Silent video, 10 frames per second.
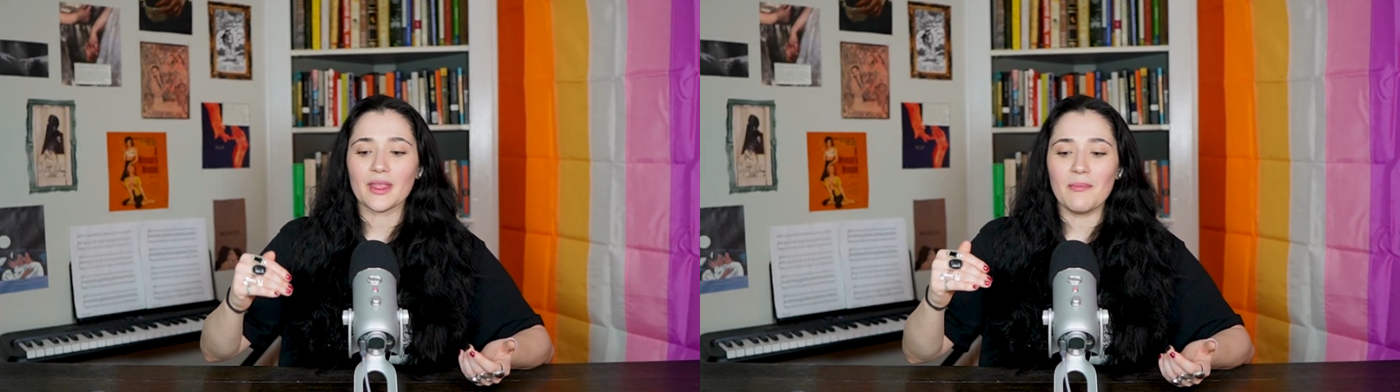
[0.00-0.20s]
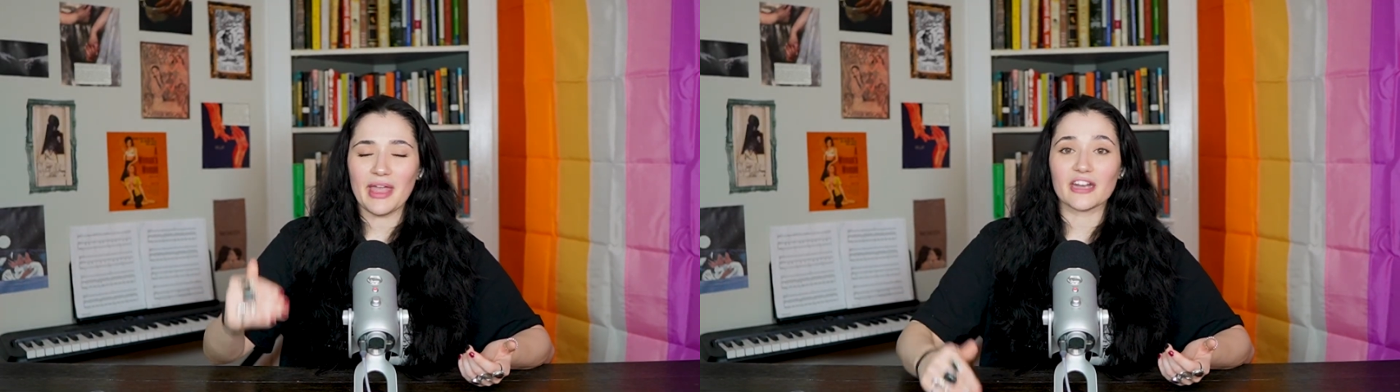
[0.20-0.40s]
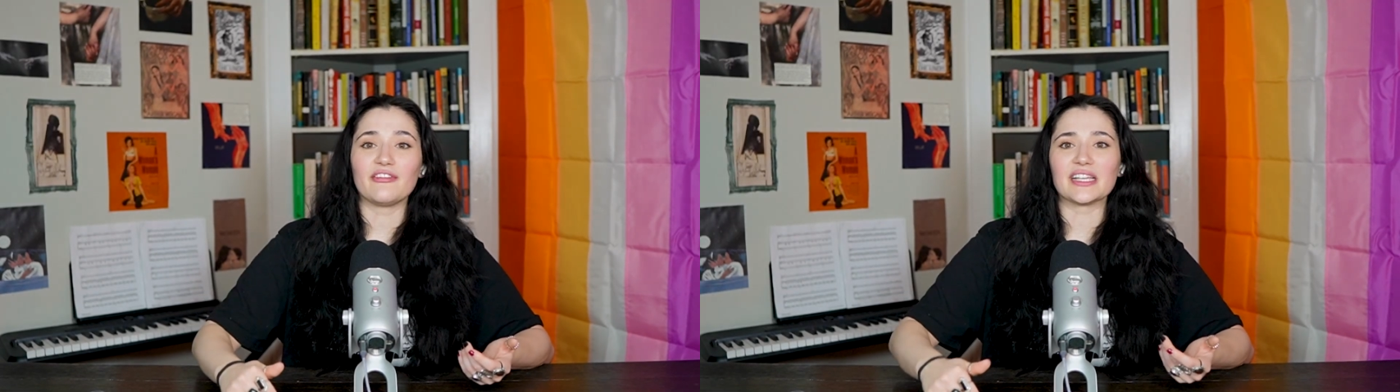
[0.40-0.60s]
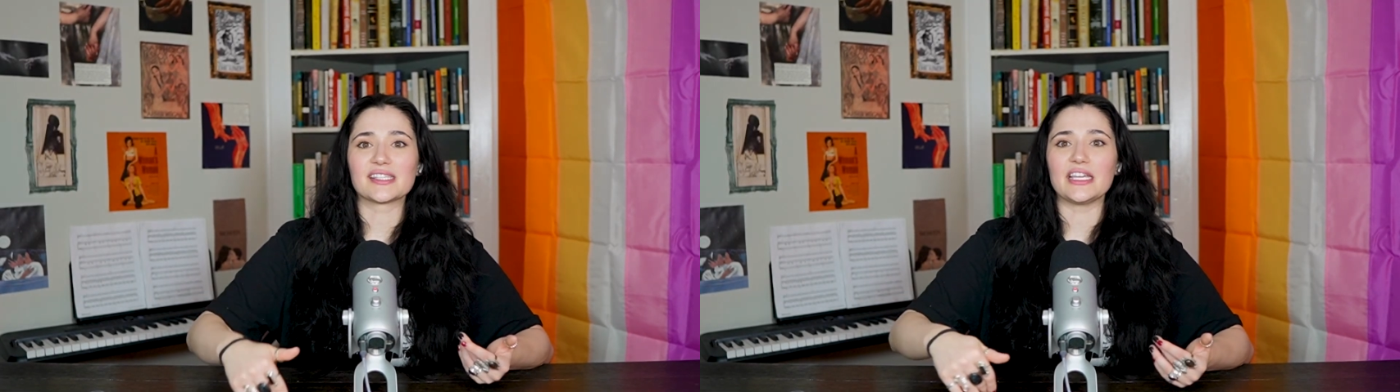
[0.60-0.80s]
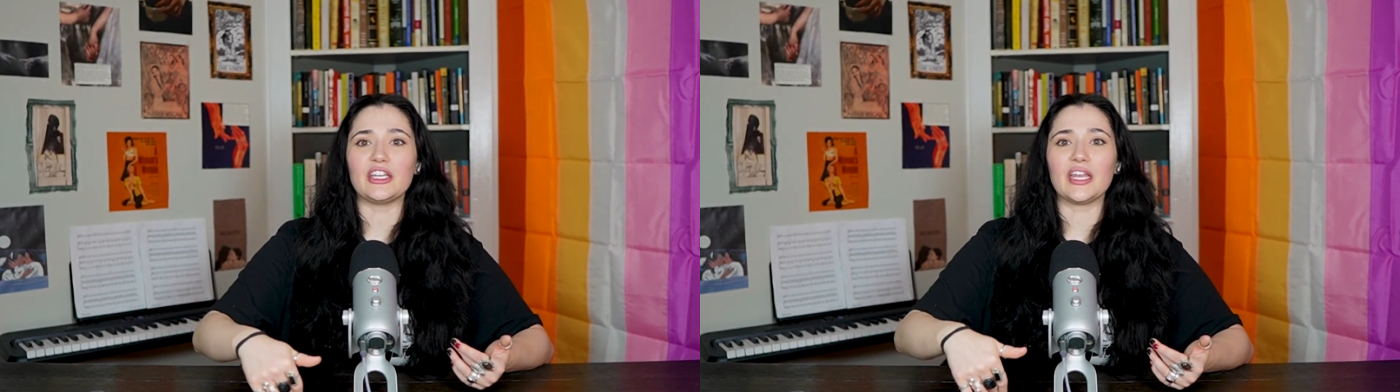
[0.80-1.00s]
manifests
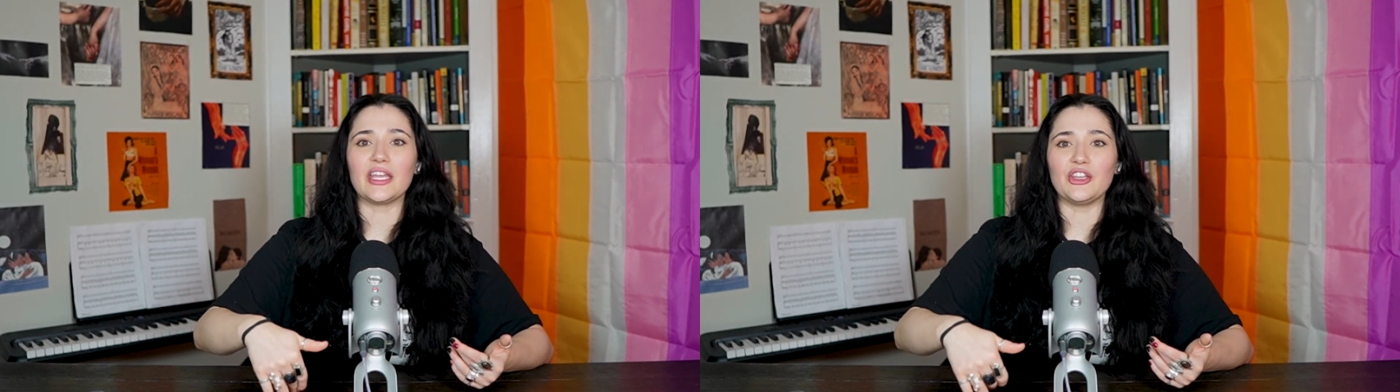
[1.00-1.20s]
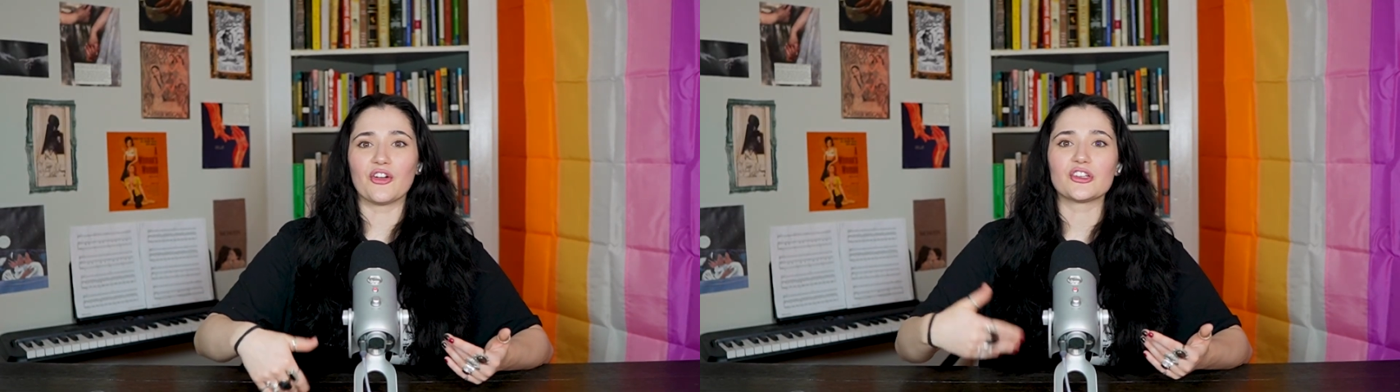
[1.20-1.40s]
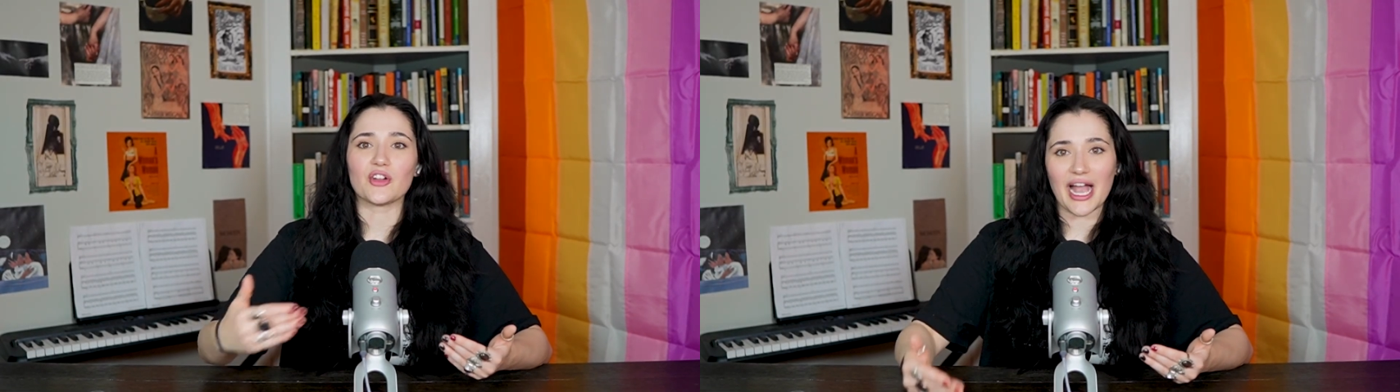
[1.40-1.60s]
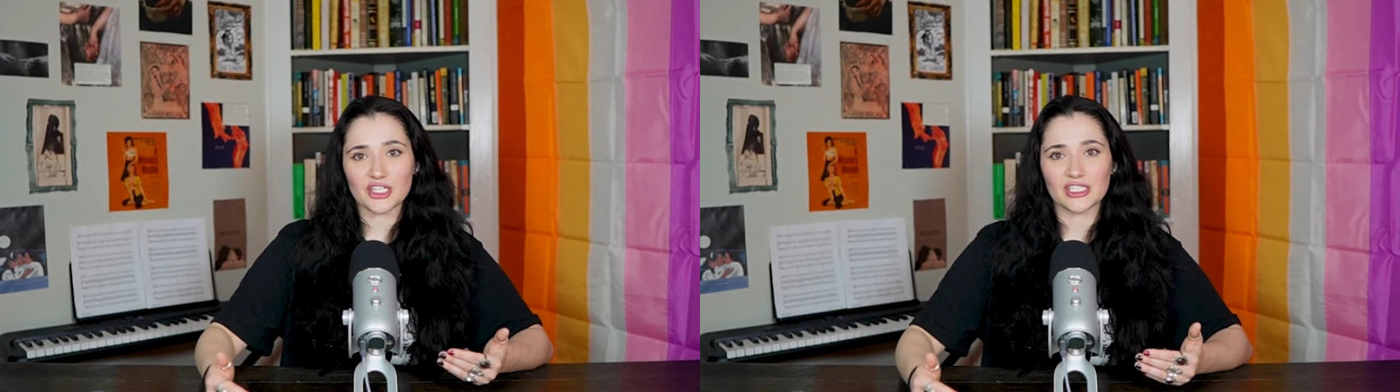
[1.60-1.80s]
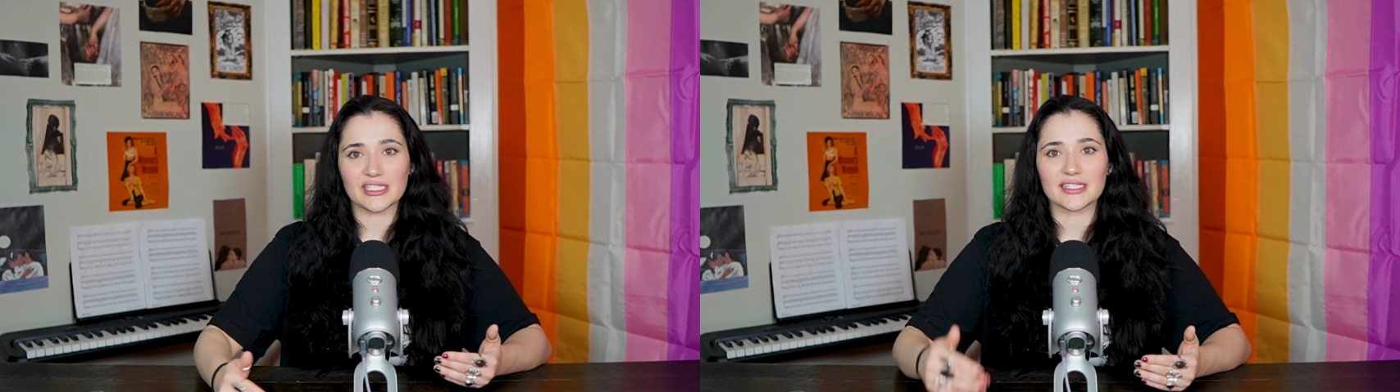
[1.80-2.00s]
in your
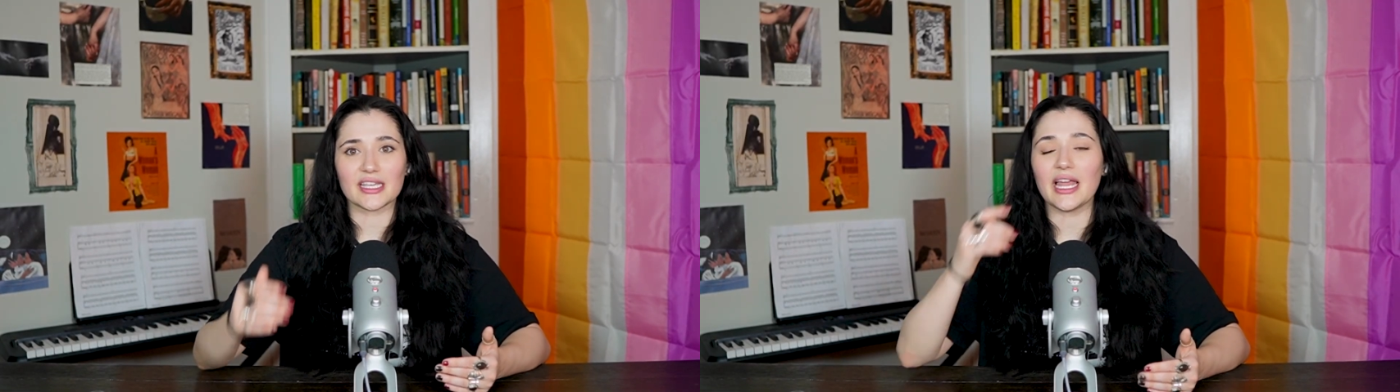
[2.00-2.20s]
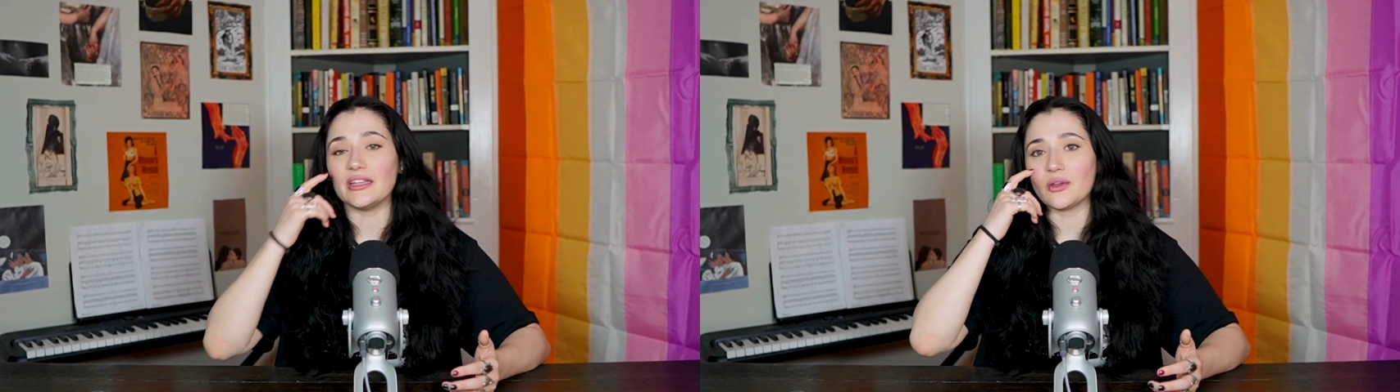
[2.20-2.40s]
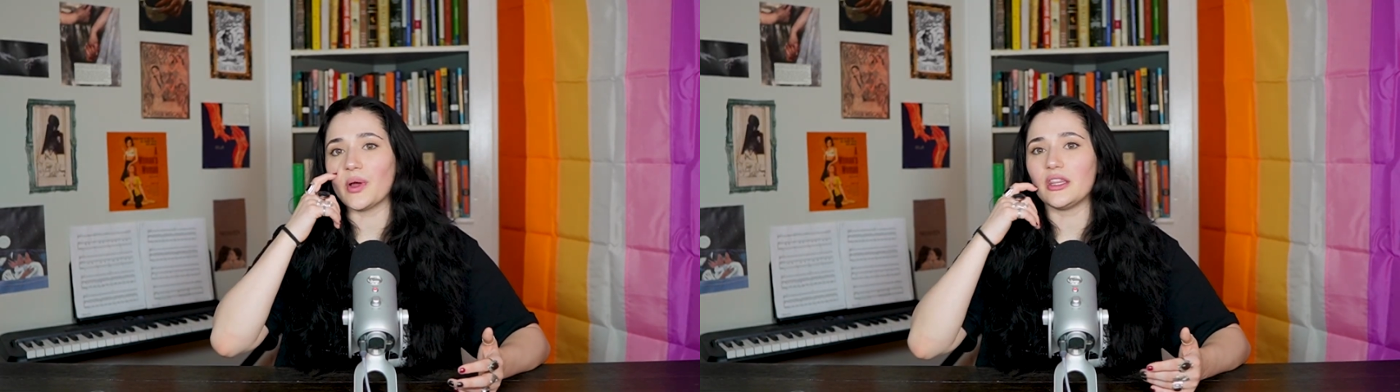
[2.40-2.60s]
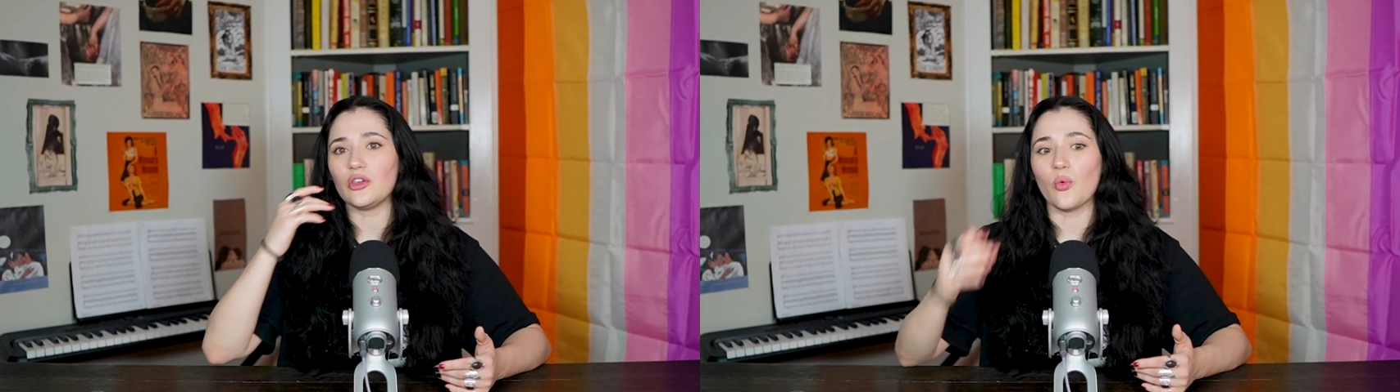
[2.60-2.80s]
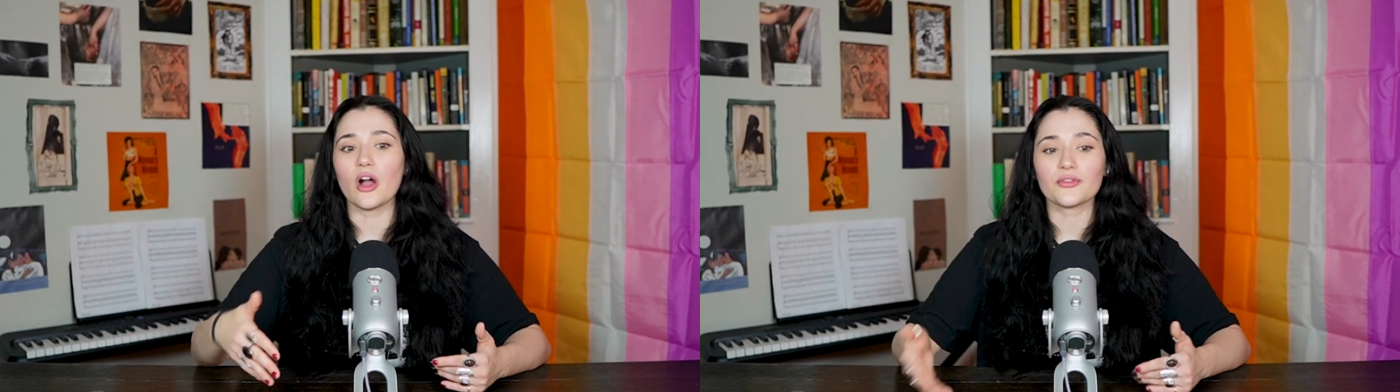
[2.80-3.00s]
attractions and the way that
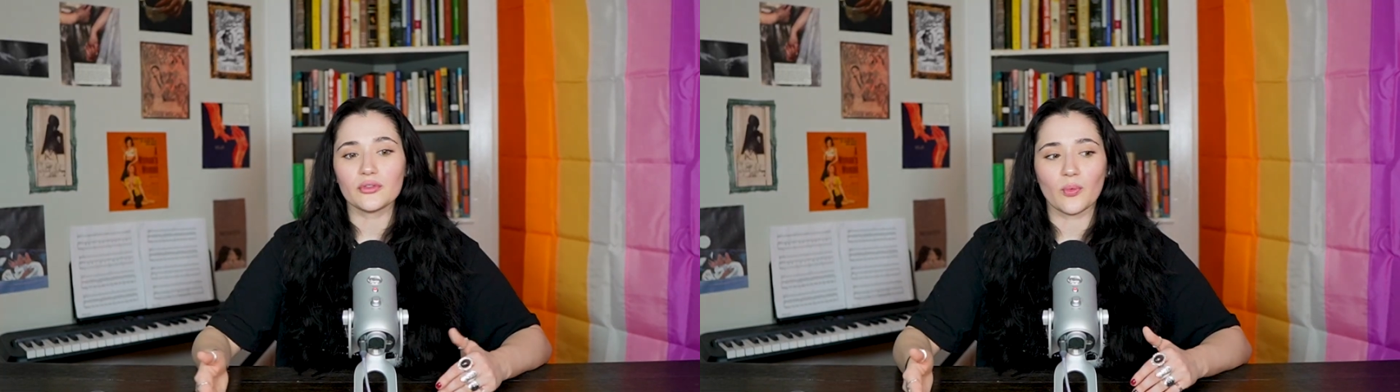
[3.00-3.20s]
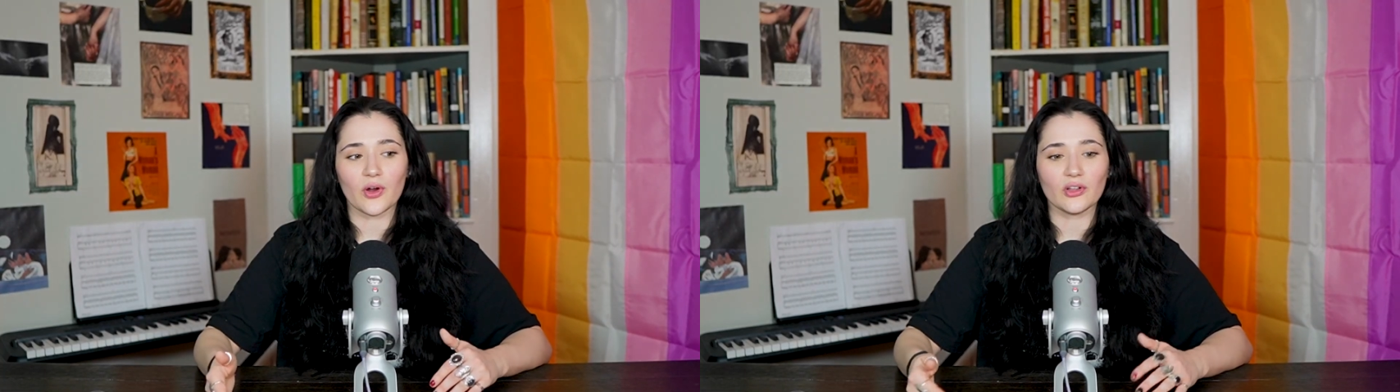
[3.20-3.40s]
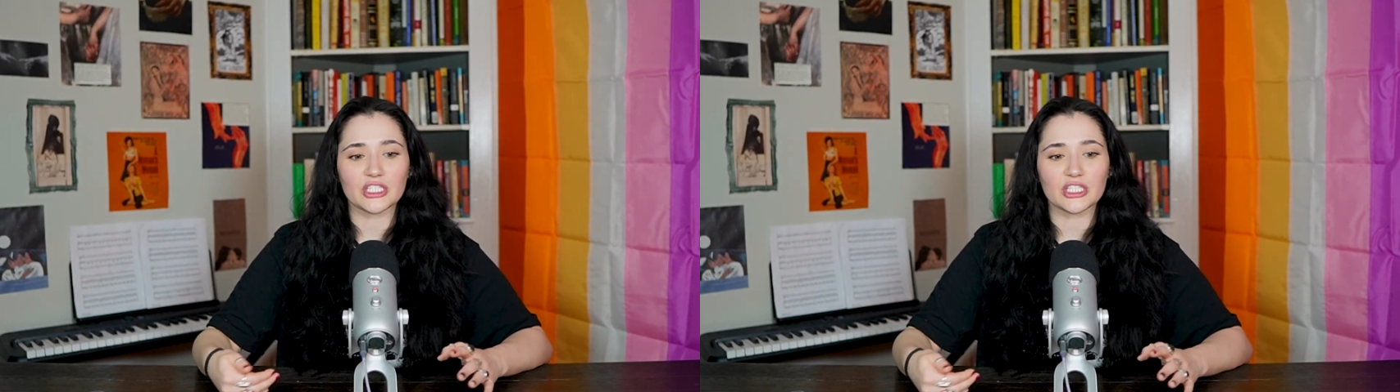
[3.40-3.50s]
you walk through the world.